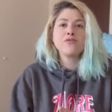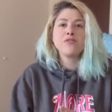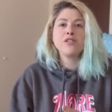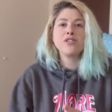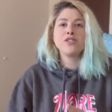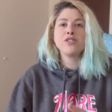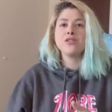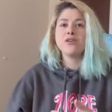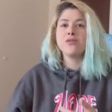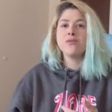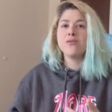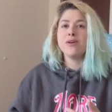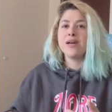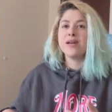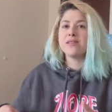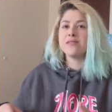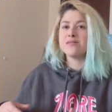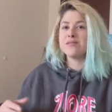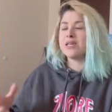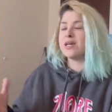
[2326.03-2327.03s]
ratio
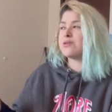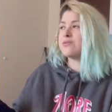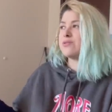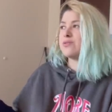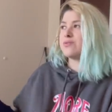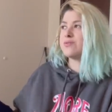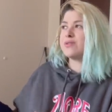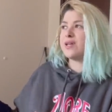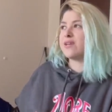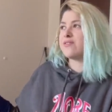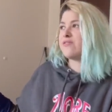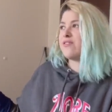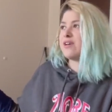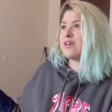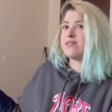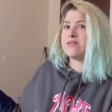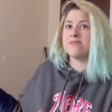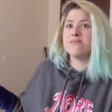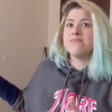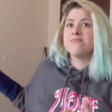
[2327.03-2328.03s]
and download that
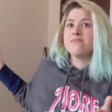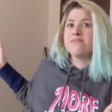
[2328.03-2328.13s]
file.